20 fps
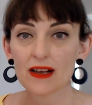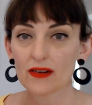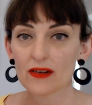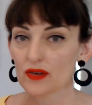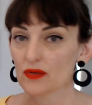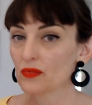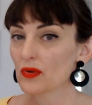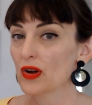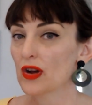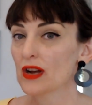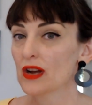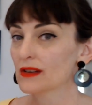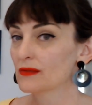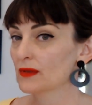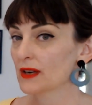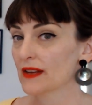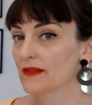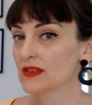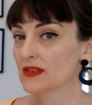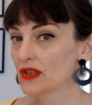your work,
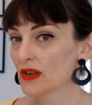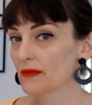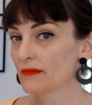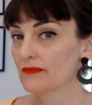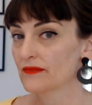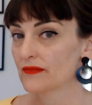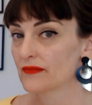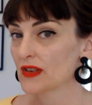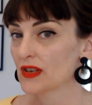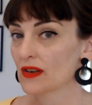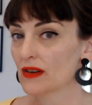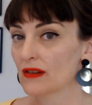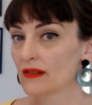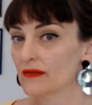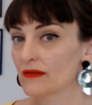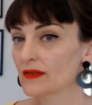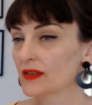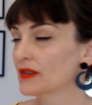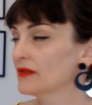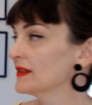whatever job, you know,
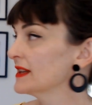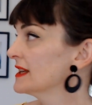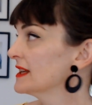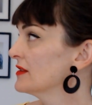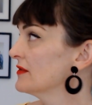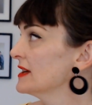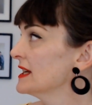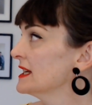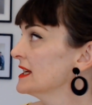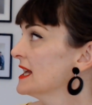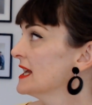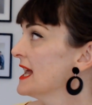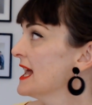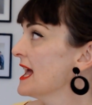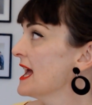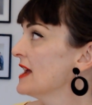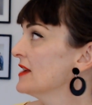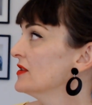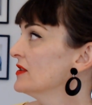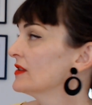career you're in,
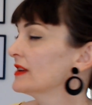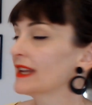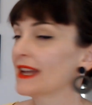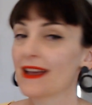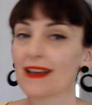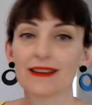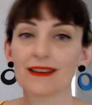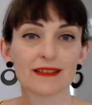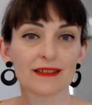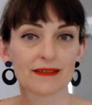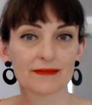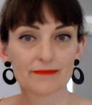and you get